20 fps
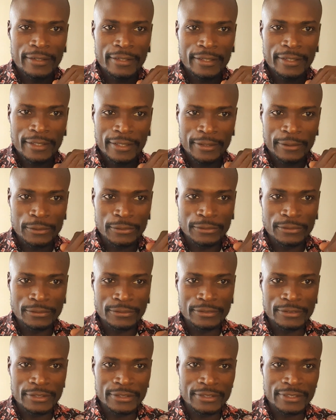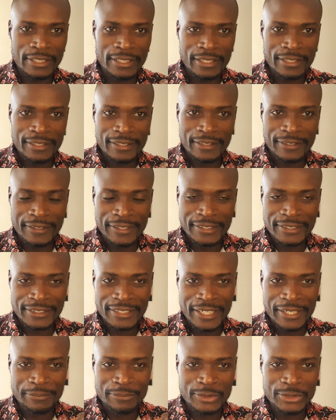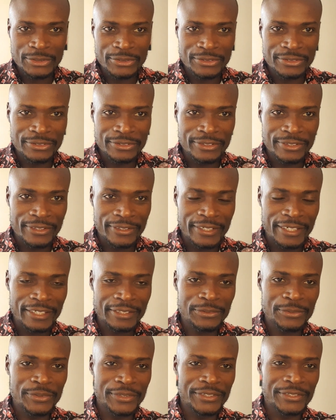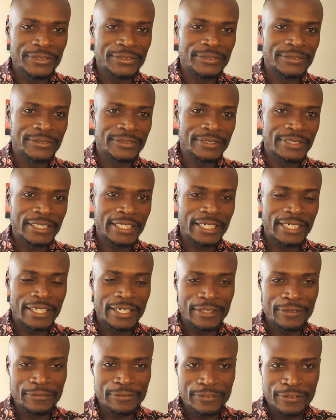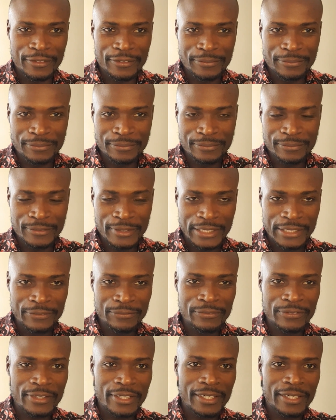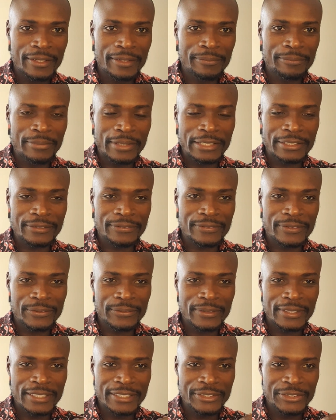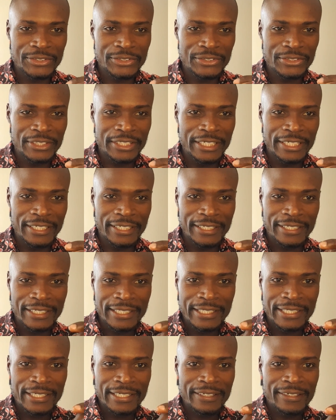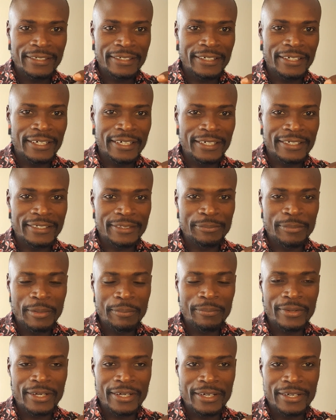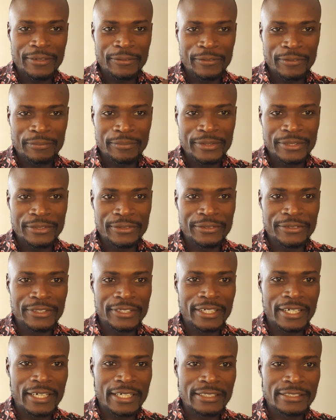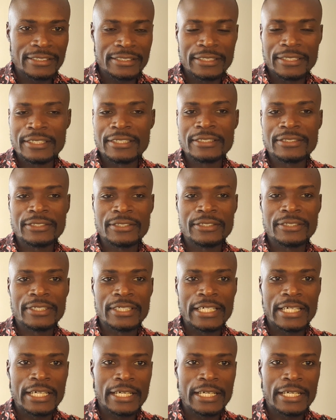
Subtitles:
Hello, it's another great time to connect with you from whatever part of the world you're joining. Remember, we've been doing a series on